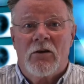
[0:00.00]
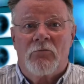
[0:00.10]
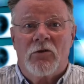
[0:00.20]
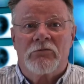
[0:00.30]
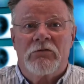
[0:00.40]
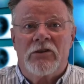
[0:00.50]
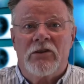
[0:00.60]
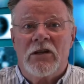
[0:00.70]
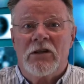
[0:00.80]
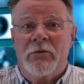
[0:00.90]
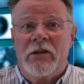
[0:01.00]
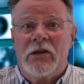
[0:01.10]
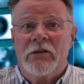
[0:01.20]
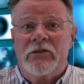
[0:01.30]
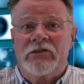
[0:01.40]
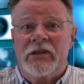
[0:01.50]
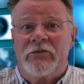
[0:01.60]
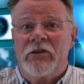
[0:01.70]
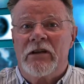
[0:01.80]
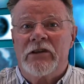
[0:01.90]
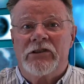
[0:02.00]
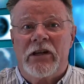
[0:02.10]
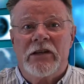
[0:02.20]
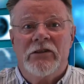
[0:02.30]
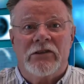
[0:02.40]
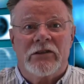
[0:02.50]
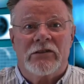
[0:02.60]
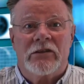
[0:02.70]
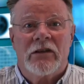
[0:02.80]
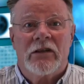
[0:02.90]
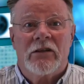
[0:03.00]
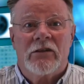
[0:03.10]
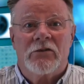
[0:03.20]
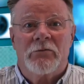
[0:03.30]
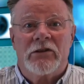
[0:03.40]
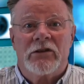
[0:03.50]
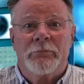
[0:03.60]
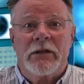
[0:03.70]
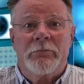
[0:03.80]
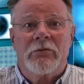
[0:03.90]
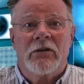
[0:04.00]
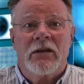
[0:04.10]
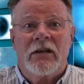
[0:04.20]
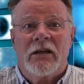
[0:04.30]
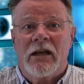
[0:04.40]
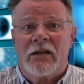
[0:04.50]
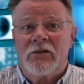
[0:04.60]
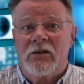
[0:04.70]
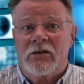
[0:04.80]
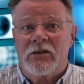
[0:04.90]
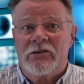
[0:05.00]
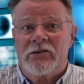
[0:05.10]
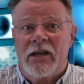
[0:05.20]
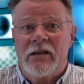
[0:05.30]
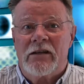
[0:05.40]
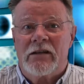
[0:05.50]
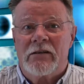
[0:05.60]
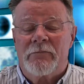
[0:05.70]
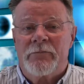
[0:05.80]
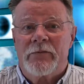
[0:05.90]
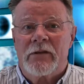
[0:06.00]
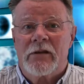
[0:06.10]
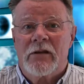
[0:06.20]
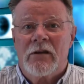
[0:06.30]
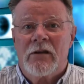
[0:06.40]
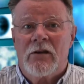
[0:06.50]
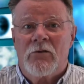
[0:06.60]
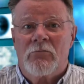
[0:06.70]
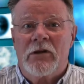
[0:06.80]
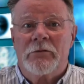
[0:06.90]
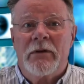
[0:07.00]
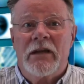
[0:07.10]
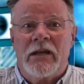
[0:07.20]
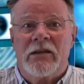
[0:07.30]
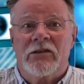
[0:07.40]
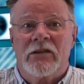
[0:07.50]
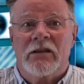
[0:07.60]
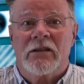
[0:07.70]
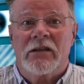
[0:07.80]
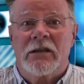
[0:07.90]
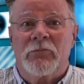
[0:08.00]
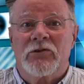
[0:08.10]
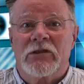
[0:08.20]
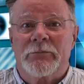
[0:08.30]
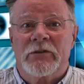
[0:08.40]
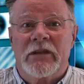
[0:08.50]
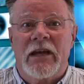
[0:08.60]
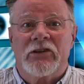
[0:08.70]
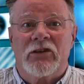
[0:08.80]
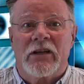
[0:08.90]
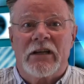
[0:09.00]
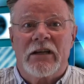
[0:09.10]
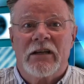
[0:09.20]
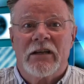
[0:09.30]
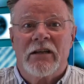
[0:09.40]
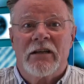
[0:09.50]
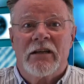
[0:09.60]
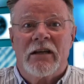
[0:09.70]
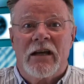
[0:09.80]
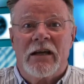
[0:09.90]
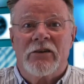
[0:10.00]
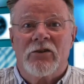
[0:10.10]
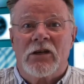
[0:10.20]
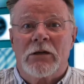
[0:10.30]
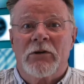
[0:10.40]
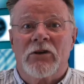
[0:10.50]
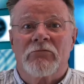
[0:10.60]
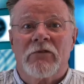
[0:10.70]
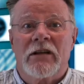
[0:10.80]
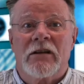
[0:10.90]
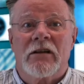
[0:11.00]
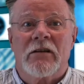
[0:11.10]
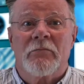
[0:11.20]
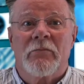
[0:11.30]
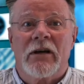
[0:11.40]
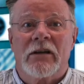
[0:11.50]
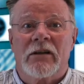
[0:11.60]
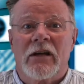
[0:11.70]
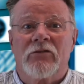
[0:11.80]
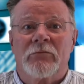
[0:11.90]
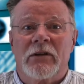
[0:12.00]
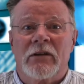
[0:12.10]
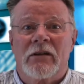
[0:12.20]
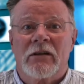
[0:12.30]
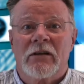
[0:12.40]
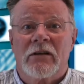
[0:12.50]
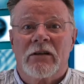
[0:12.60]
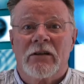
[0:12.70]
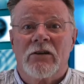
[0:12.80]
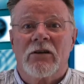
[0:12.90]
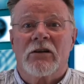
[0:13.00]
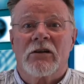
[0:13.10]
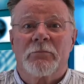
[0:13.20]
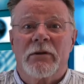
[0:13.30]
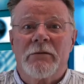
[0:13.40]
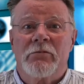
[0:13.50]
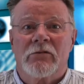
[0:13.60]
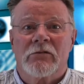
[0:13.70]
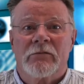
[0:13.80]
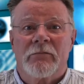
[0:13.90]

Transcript: was returned with over 70 changes to which the people had not consented, which means that it was substantially a document written by the government, not the people.